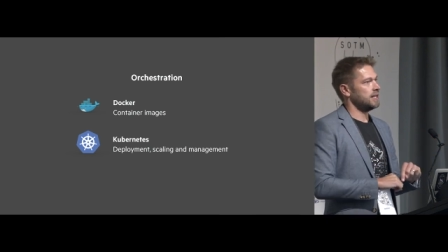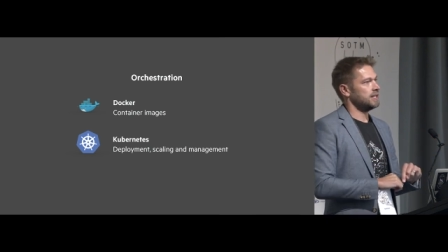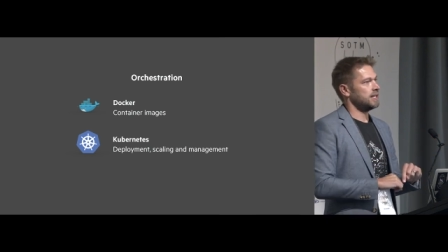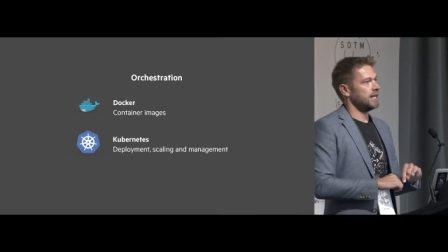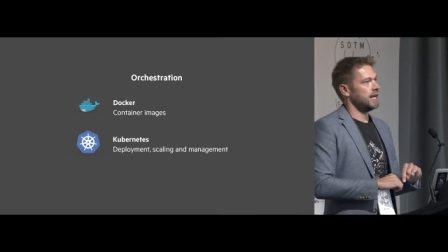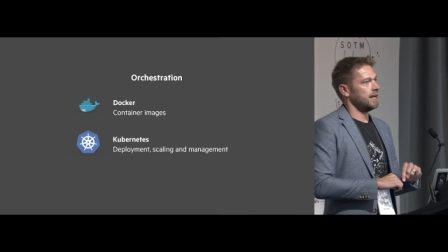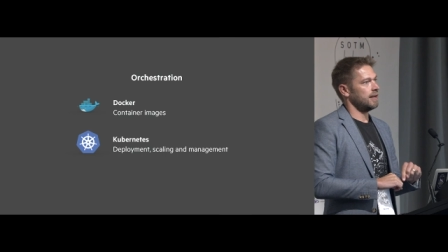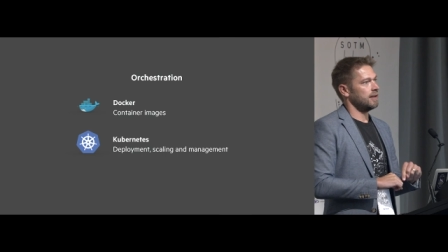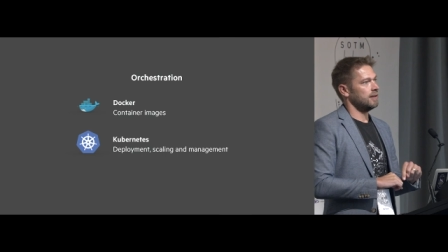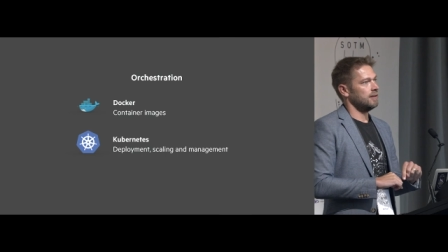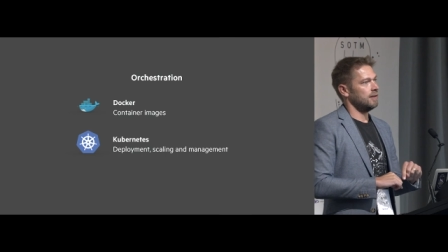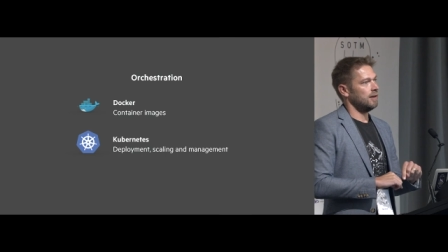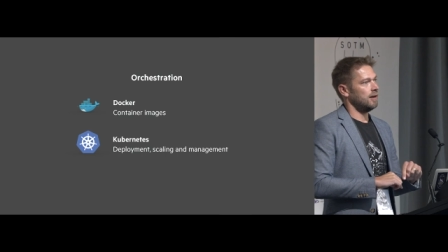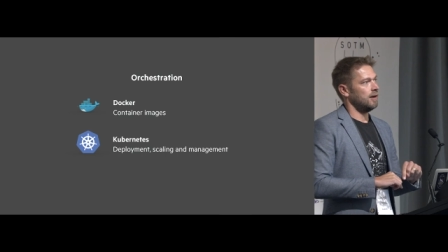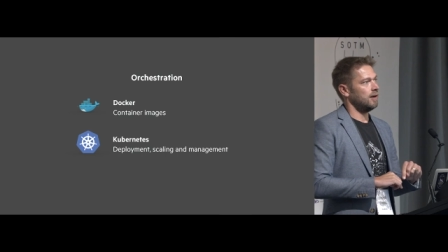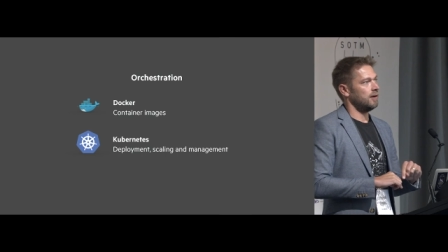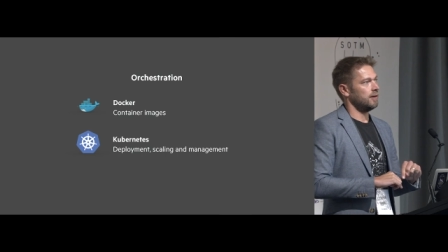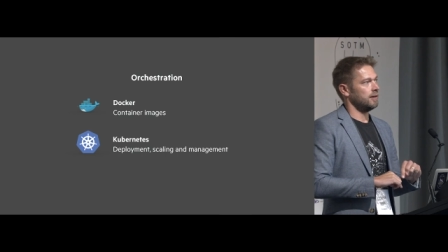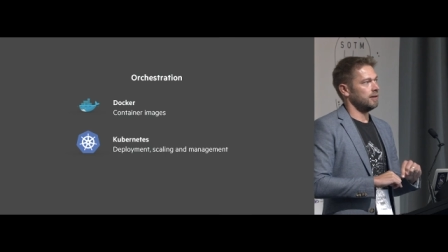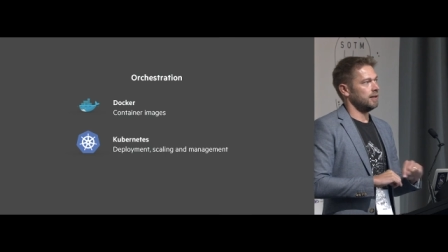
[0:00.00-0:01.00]
stack
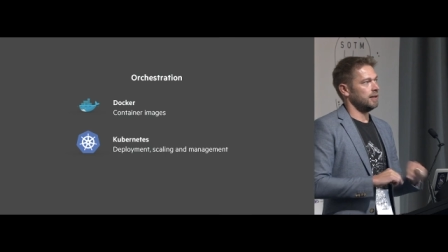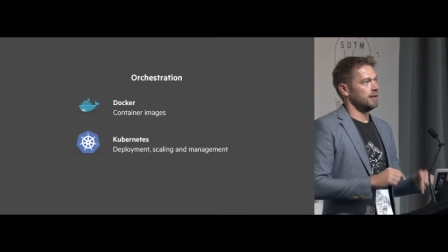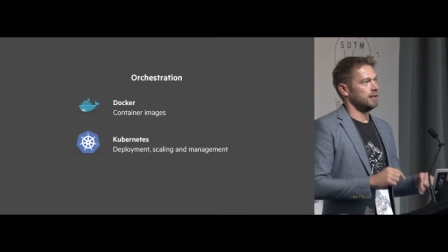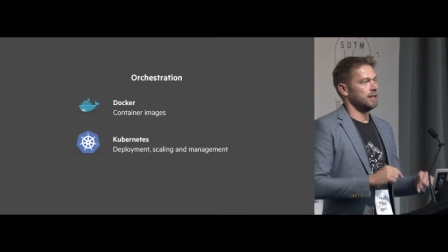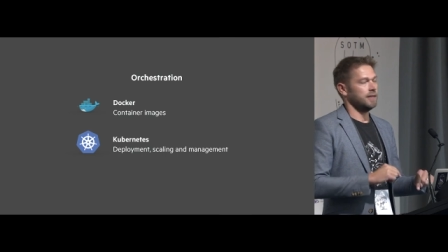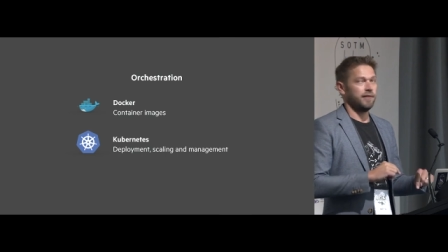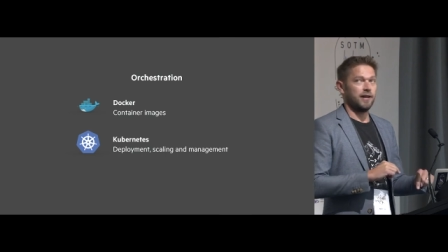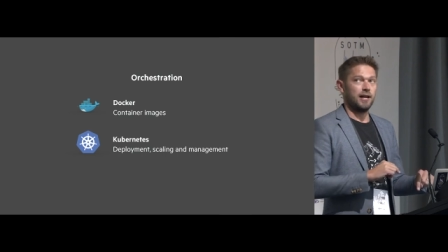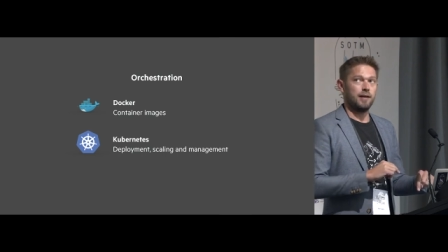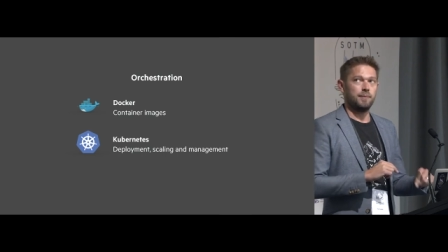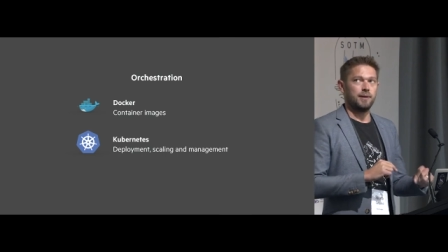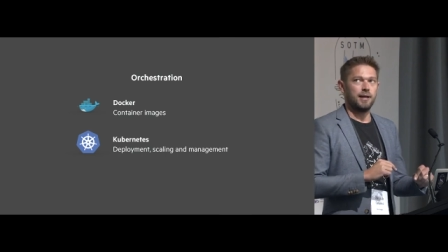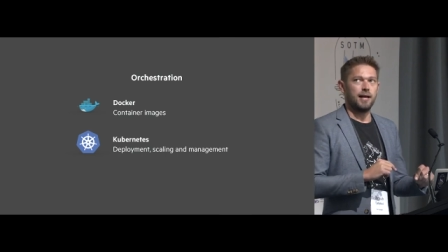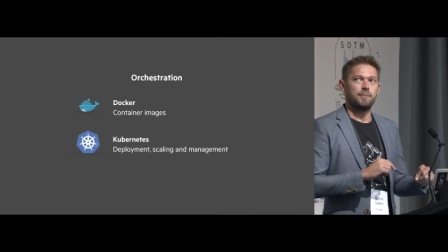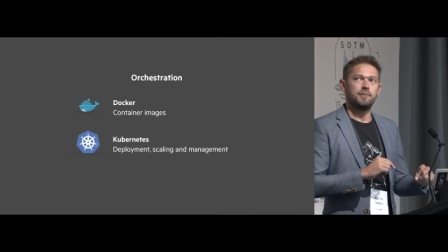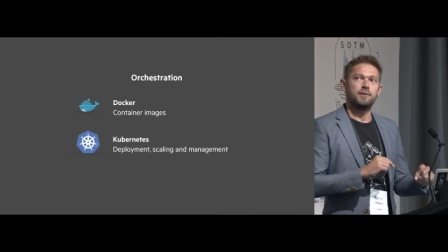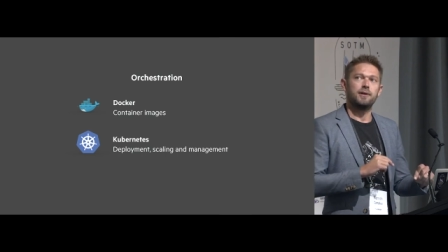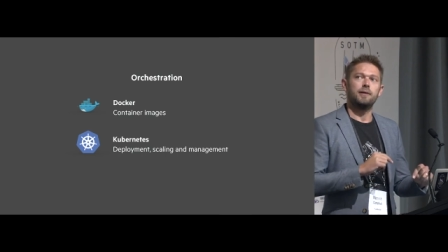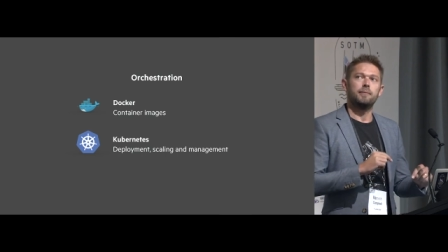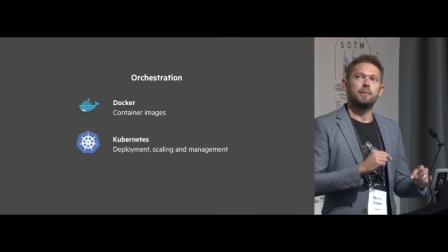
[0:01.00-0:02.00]
on a developer
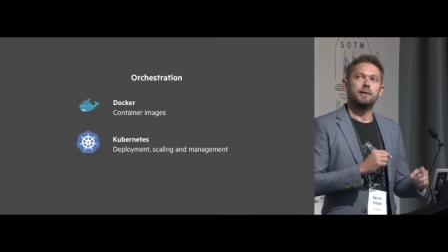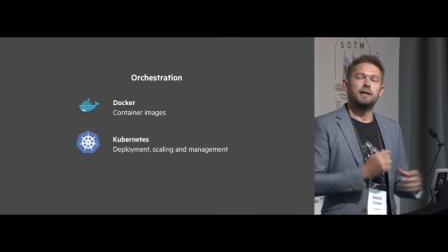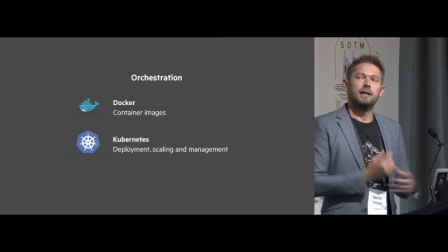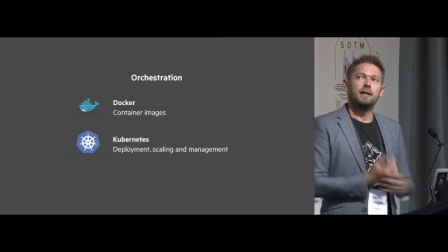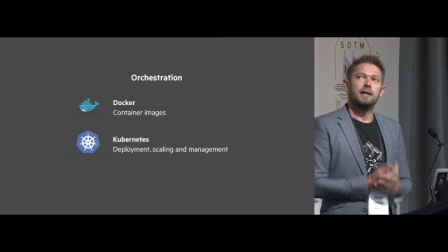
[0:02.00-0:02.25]
laptop.